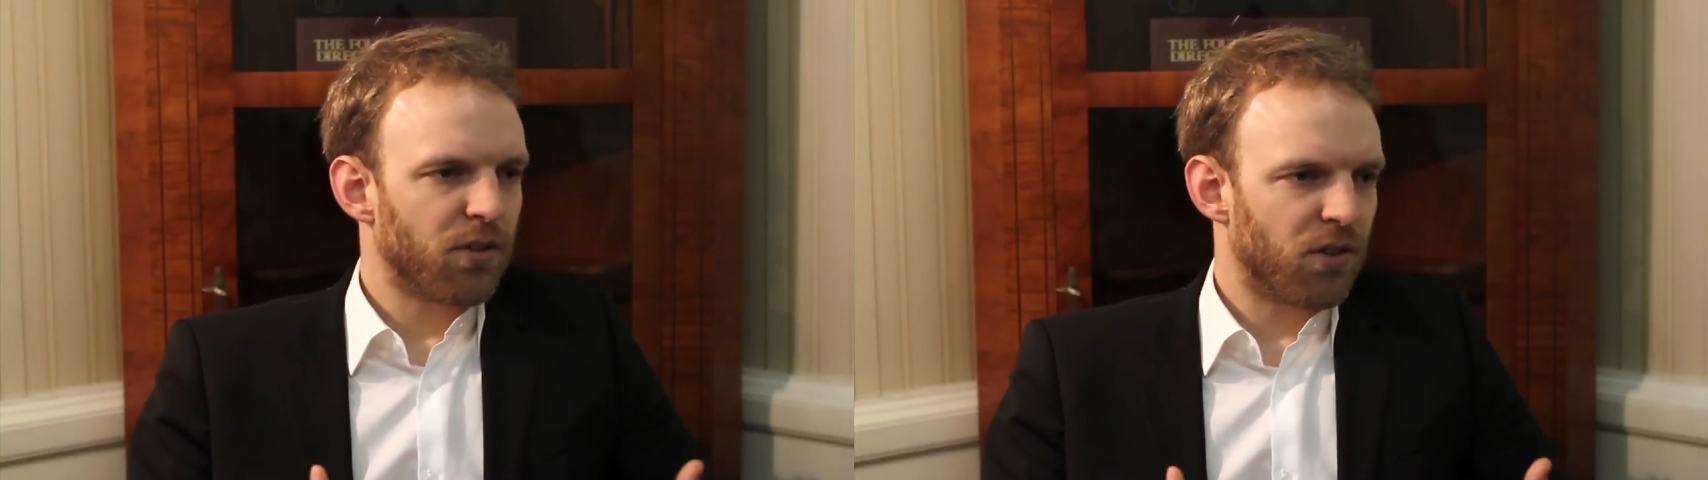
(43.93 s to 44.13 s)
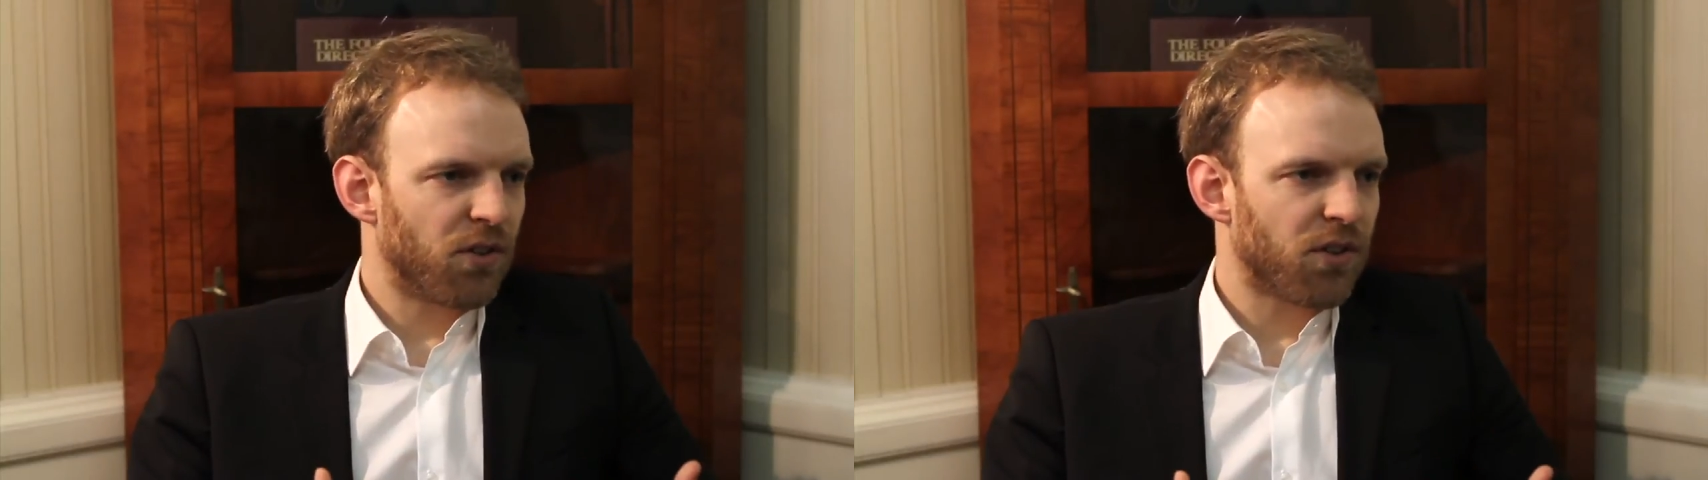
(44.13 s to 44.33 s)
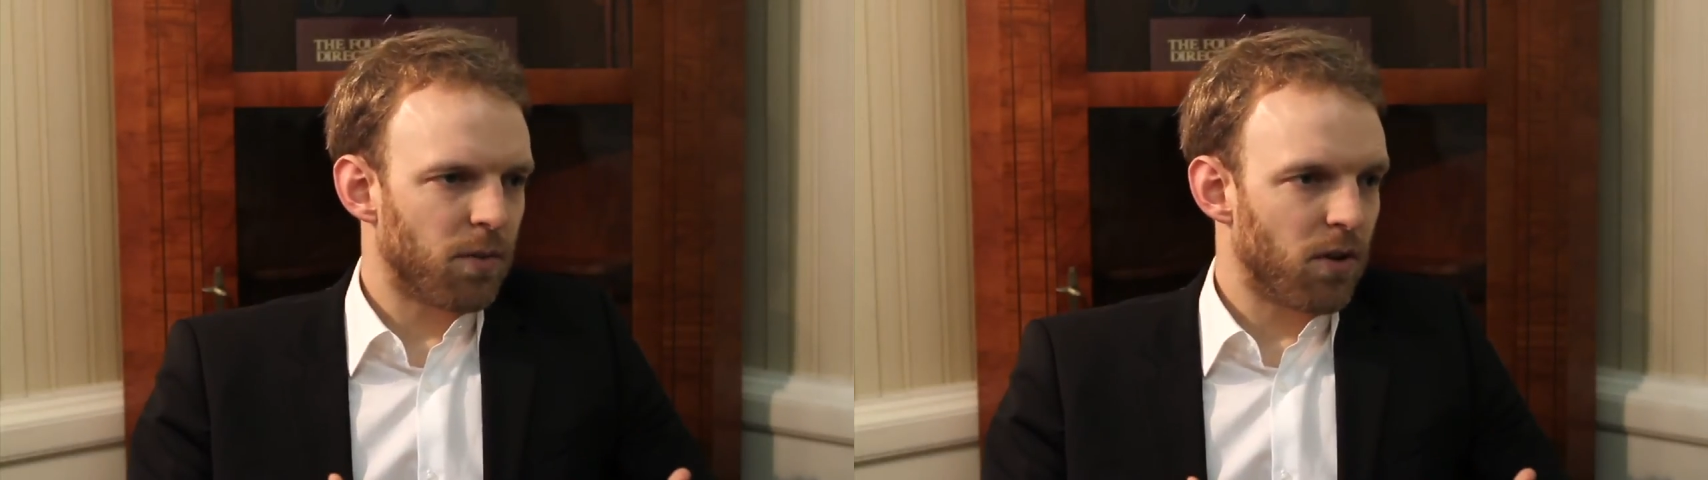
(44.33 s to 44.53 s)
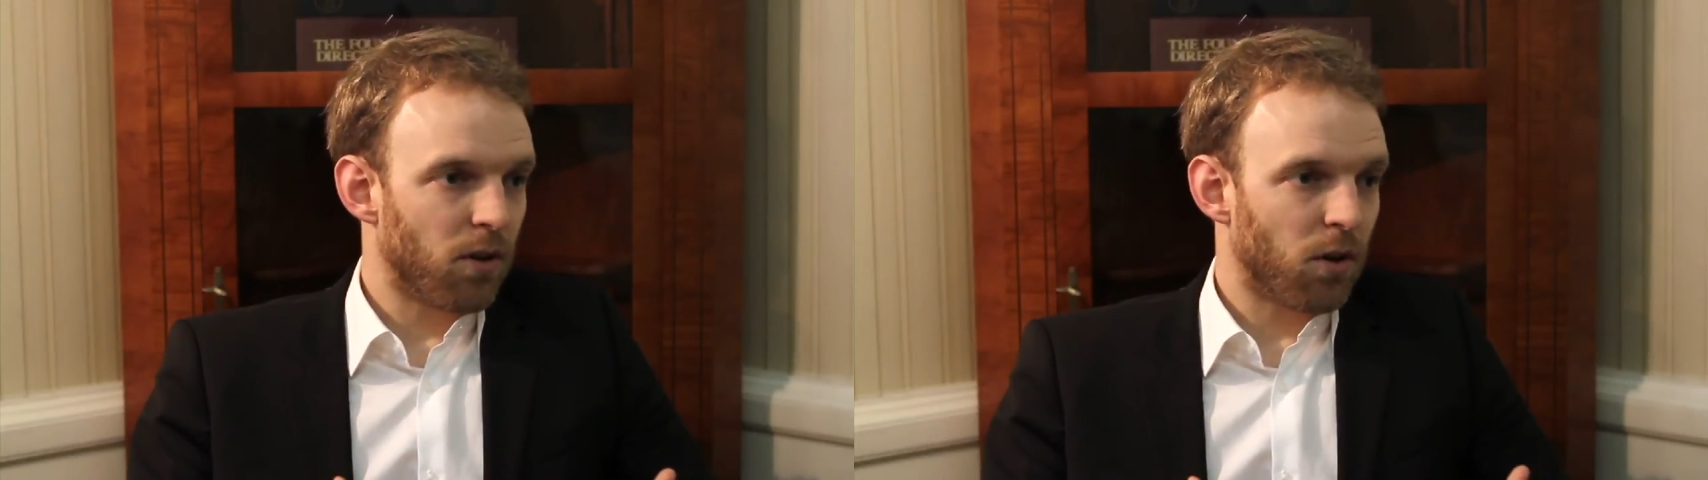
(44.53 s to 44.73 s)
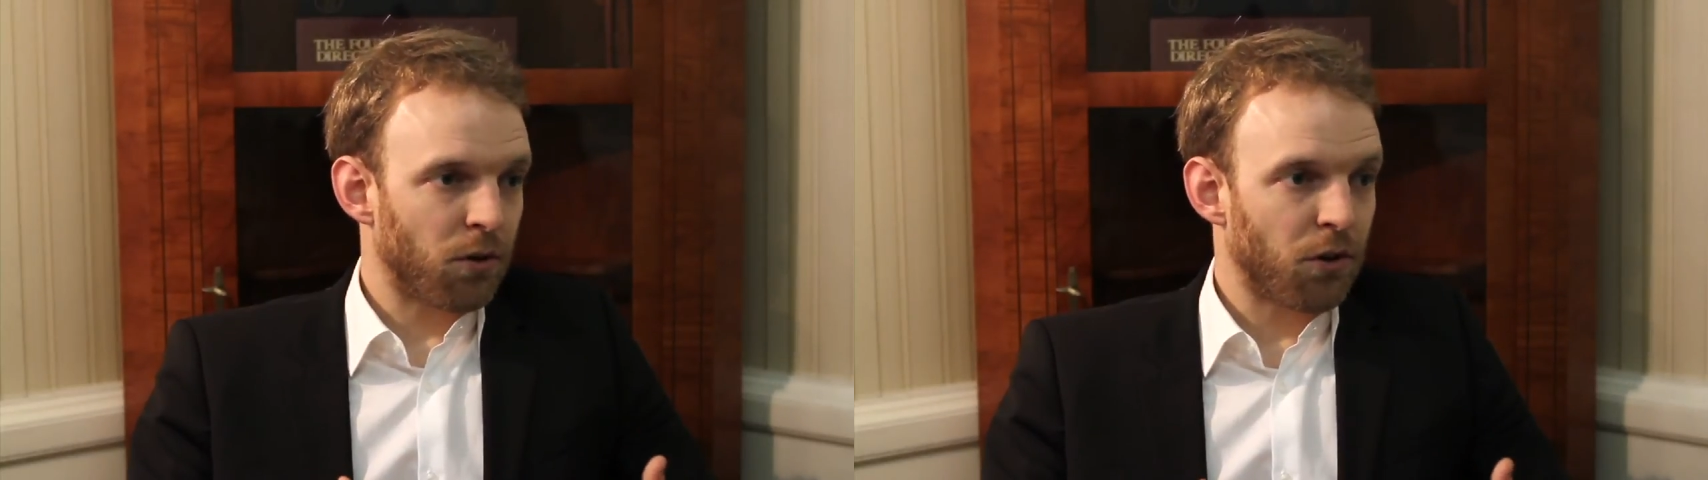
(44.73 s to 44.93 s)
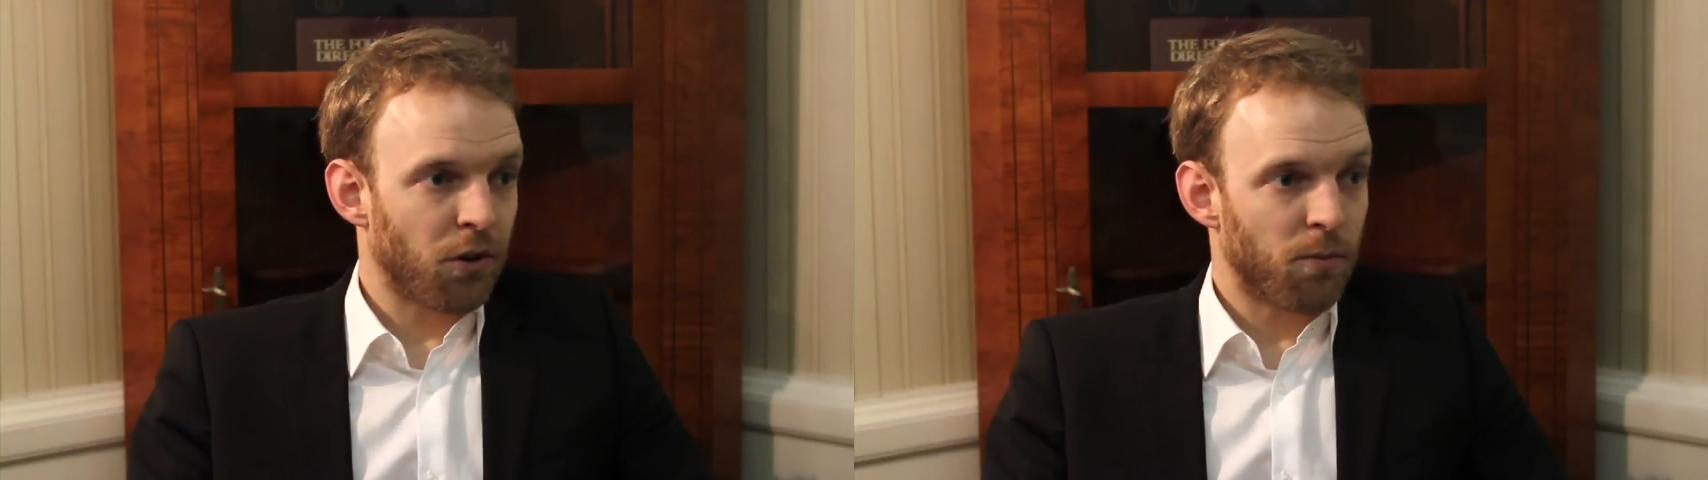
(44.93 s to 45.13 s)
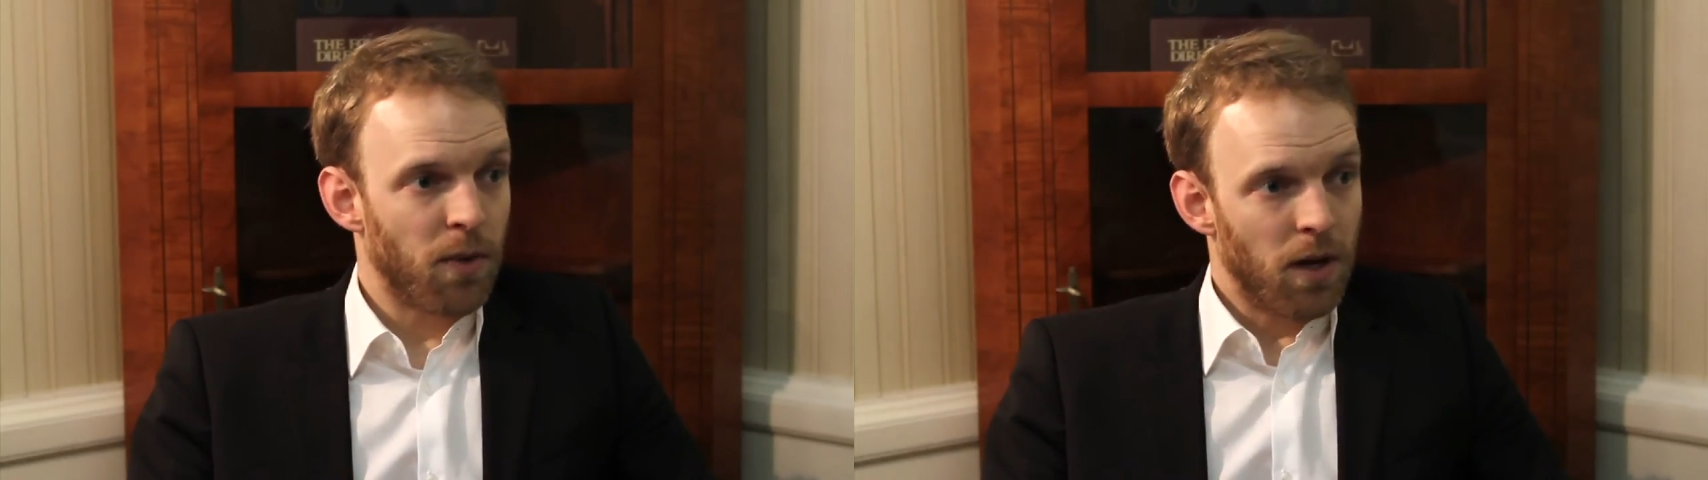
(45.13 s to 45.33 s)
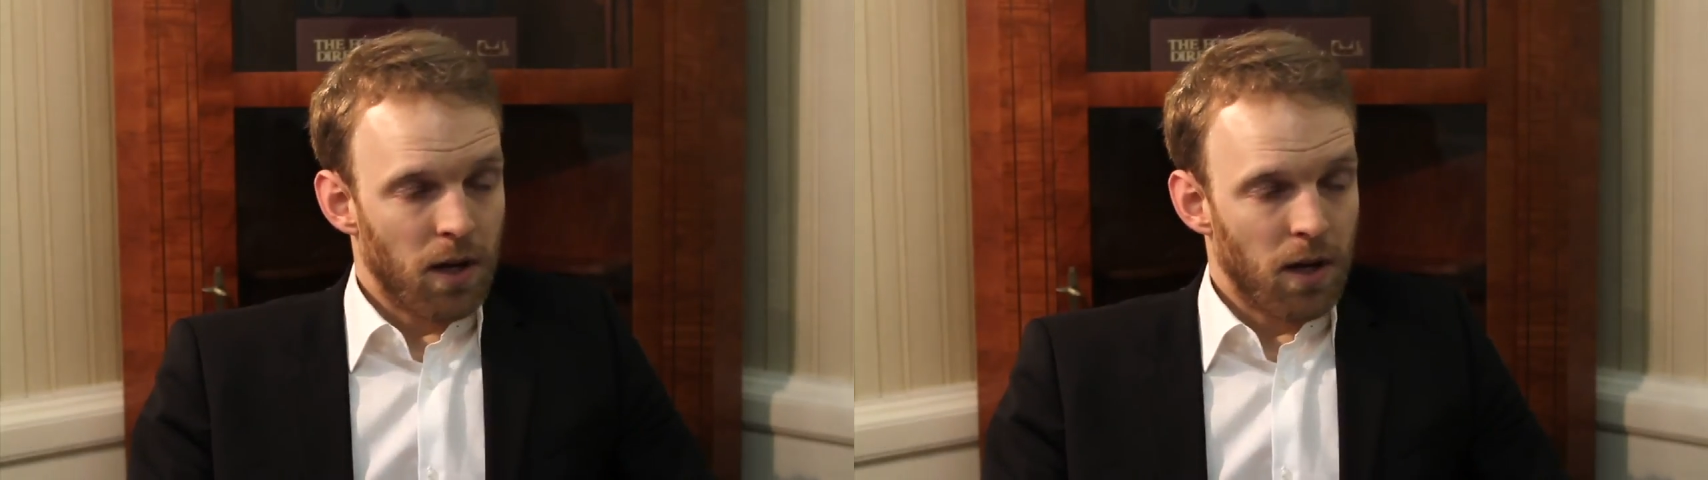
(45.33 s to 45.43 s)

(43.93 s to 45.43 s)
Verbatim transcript: system in the long term,